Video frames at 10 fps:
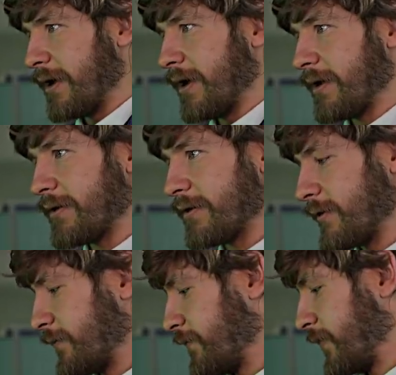And
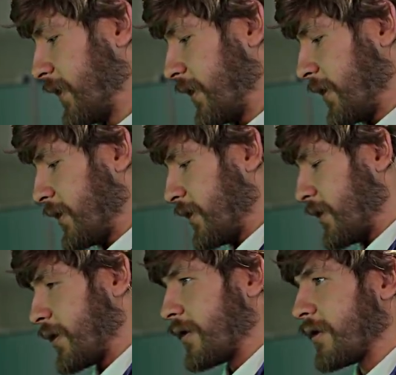
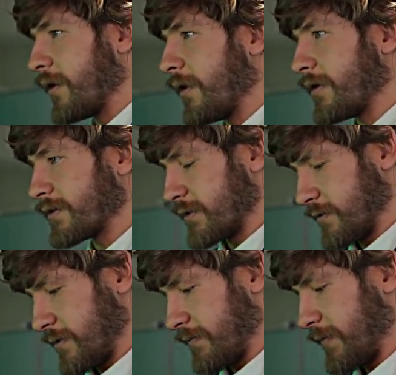last
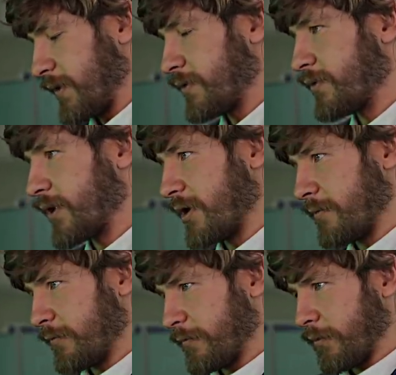time you
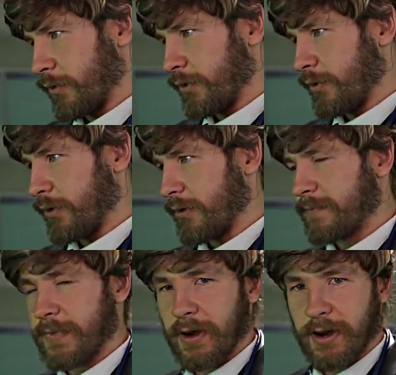came for your
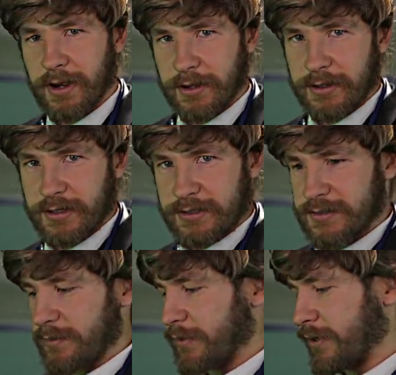eye
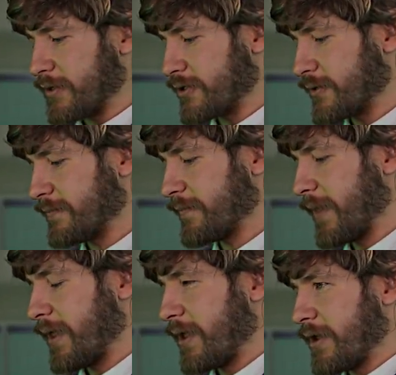examination,
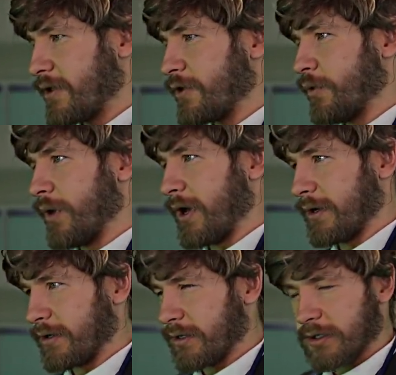you
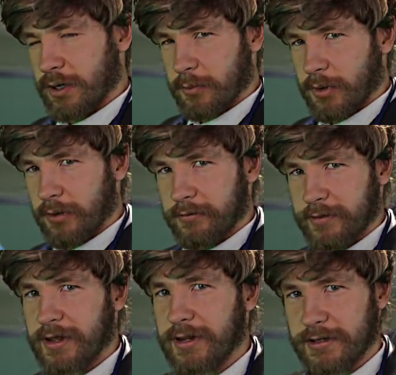had a couple of
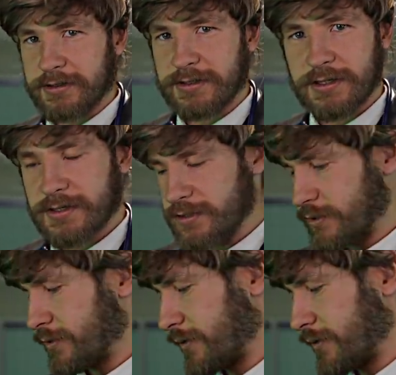headaches, didn't you?